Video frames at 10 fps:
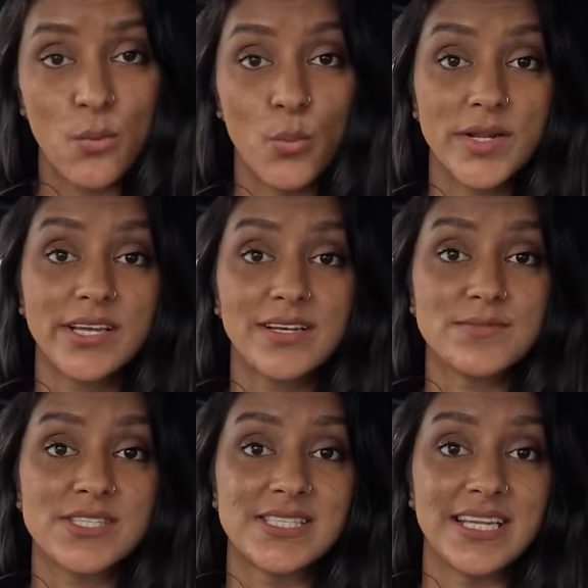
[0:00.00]
when it
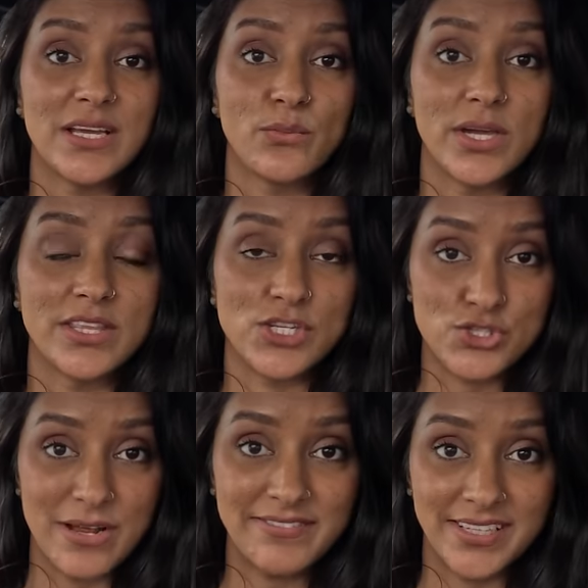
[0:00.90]
comes to dealing with
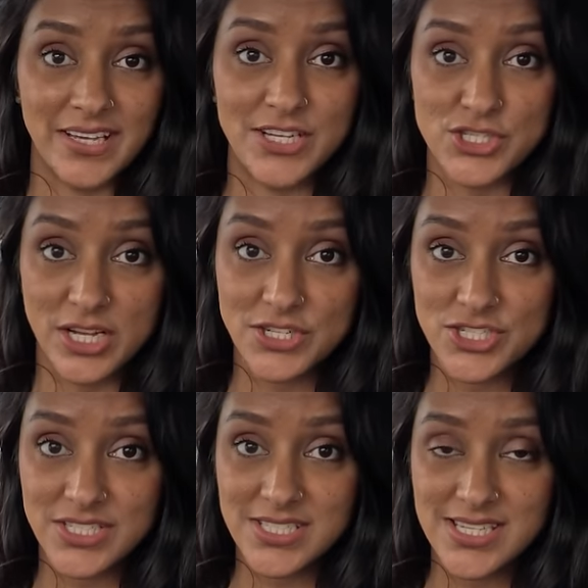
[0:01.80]
traffic light
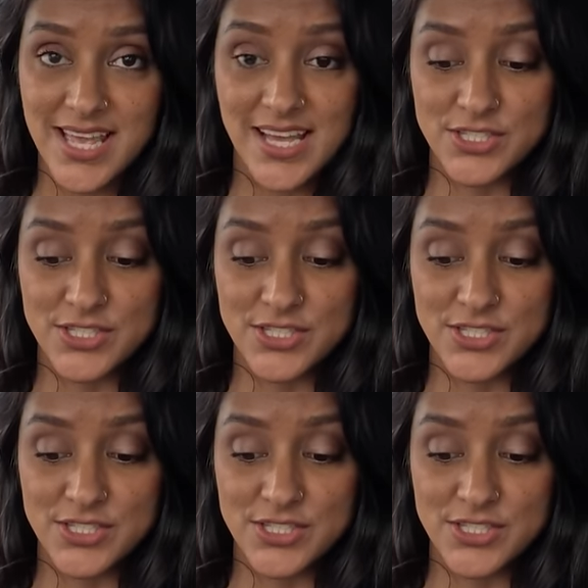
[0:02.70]
junctions.